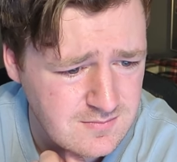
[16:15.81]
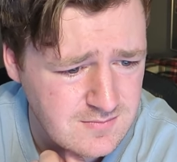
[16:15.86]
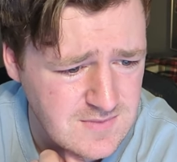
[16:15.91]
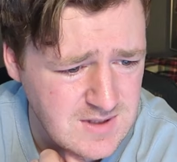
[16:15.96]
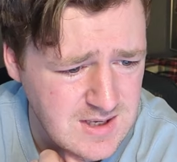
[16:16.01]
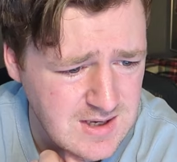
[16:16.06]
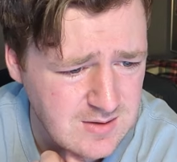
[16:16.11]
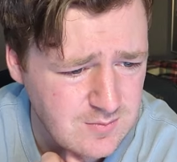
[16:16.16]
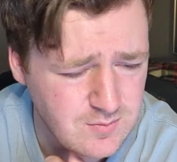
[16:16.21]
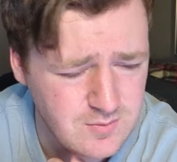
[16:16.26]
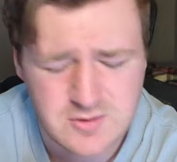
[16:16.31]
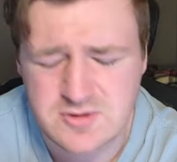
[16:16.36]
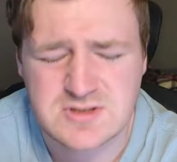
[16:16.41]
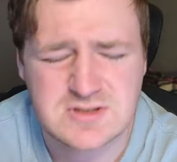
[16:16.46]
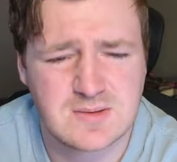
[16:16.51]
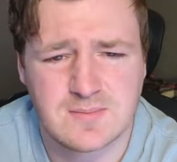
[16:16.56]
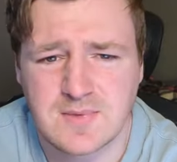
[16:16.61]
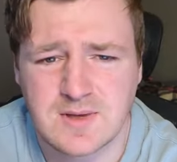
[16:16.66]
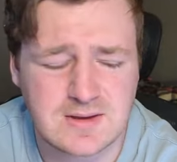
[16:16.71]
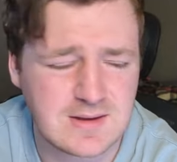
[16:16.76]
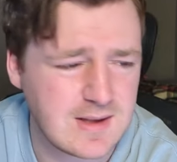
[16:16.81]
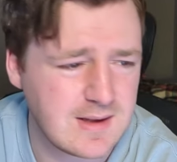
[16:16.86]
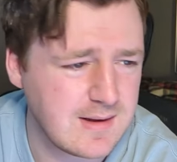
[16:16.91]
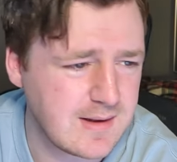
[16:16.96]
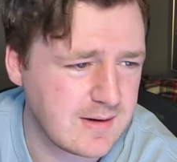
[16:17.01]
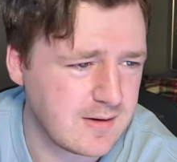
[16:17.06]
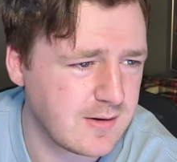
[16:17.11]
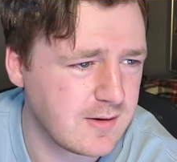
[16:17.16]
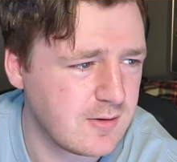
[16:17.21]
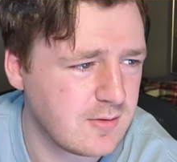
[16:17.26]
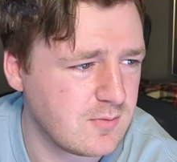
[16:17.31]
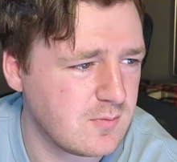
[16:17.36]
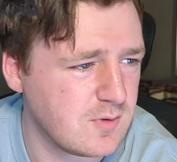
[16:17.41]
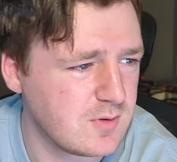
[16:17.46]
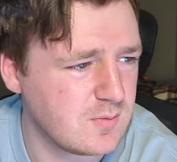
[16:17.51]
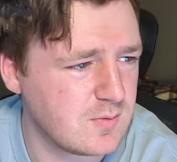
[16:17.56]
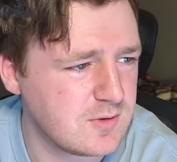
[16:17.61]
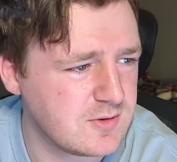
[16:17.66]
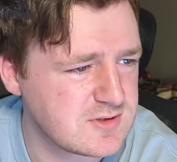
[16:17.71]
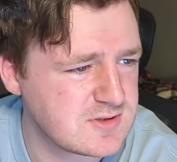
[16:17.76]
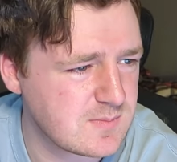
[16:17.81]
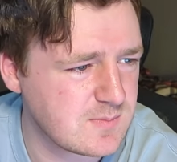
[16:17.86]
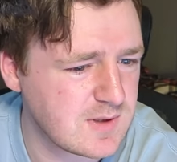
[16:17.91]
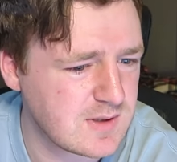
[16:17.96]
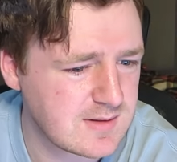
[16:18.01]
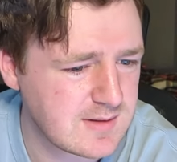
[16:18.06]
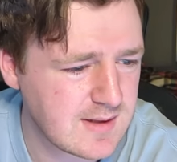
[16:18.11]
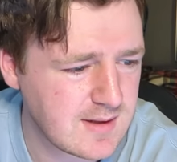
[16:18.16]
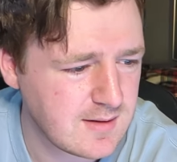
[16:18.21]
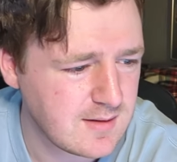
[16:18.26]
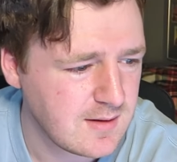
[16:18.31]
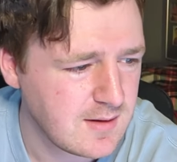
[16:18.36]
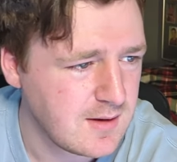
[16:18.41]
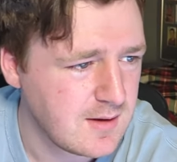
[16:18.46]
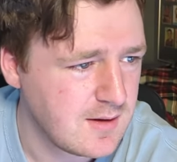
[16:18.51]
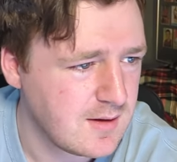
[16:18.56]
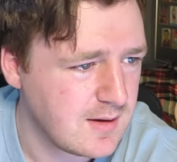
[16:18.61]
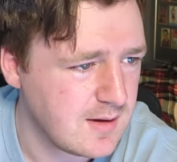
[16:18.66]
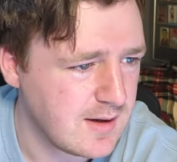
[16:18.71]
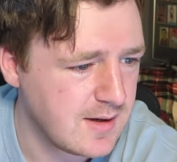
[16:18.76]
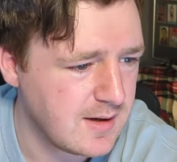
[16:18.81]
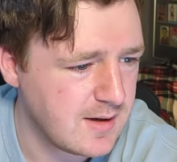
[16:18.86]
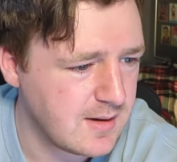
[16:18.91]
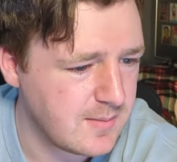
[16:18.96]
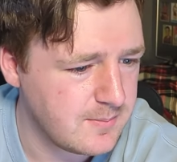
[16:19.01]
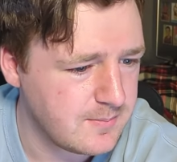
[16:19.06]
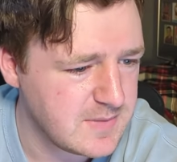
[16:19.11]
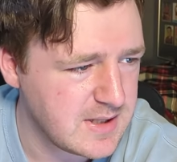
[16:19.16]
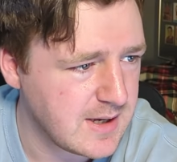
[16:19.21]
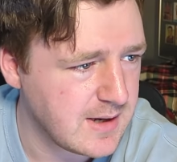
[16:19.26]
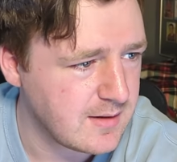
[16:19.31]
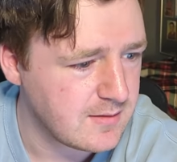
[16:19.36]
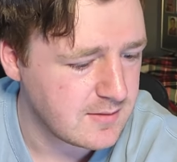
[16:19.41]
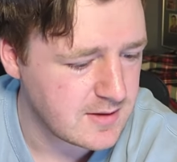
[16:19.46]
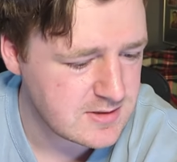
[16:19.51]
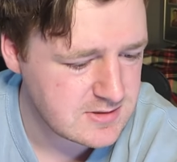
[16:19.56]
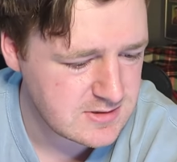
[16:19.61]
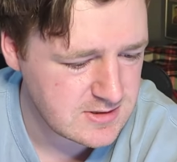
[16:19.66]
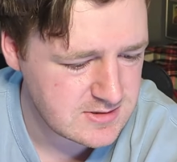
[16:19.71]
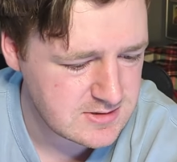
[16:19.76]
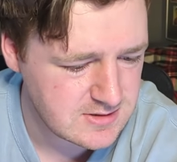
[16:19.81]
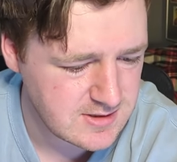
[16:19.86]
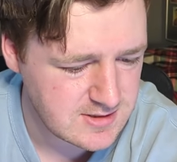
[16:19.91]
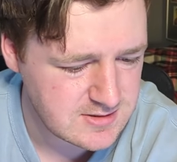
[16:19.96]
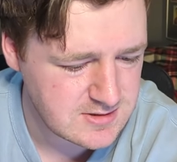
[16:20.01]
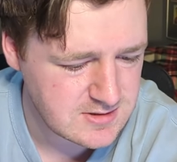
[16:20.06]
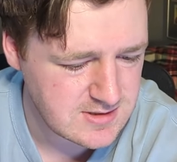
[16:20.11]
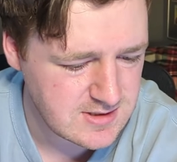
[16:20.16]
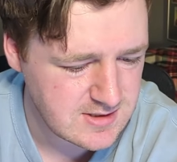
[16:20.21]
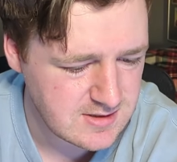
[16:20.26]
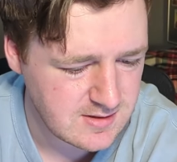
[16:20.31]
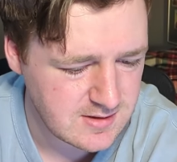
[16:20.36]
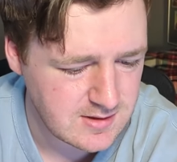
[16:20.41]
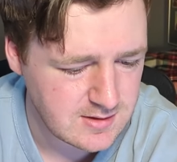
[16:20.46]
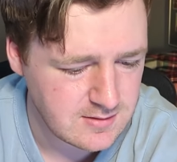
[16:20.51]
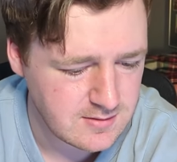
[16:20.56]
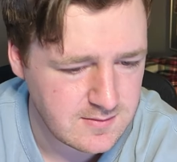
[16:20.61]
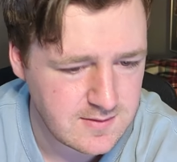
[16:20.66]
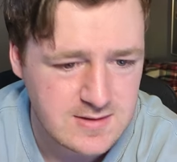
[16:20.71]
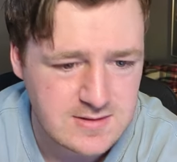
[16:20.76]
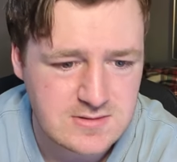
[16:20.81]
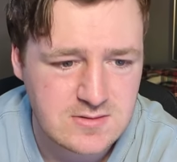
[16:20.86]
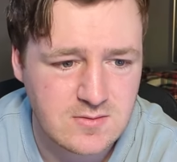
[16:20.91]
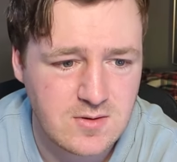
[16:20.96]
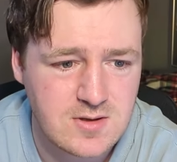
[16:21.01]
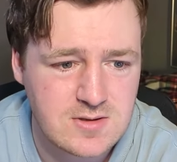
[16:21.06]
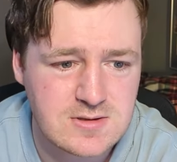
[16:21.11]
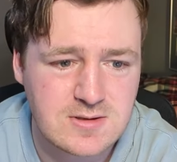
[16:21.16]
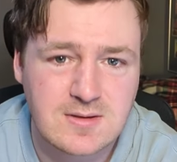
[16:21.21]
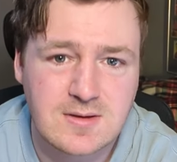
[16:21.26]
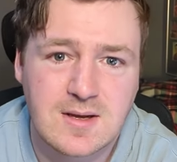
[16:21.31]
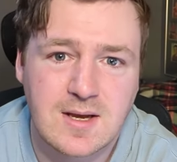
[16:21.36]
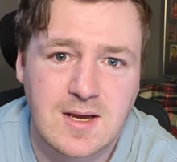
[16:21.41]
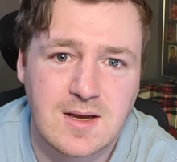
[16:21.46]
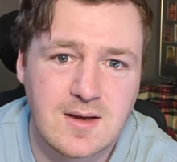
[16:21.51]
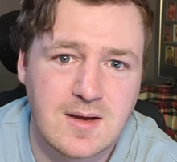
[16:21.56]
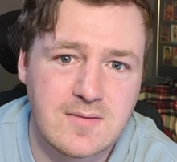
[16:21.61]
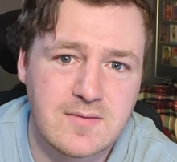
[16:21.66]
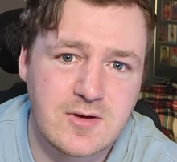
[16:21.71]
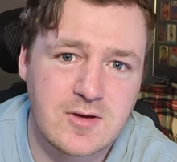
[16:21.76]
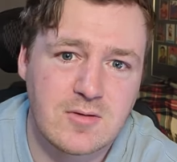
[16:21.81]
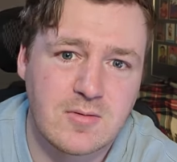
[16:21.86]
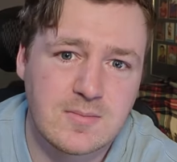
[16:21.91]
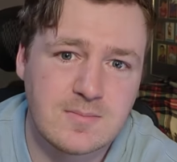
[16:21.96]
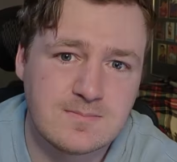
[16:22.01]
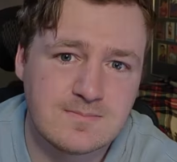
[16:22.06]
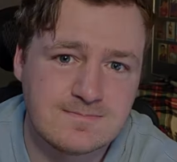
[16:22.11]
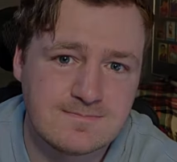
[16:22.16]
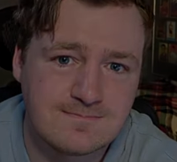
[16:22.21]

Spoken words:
Yeah, we'll do something like that. I don't know. We'll do something like that. Yeah, let's just end it there. Thanks for watching. Have a good one.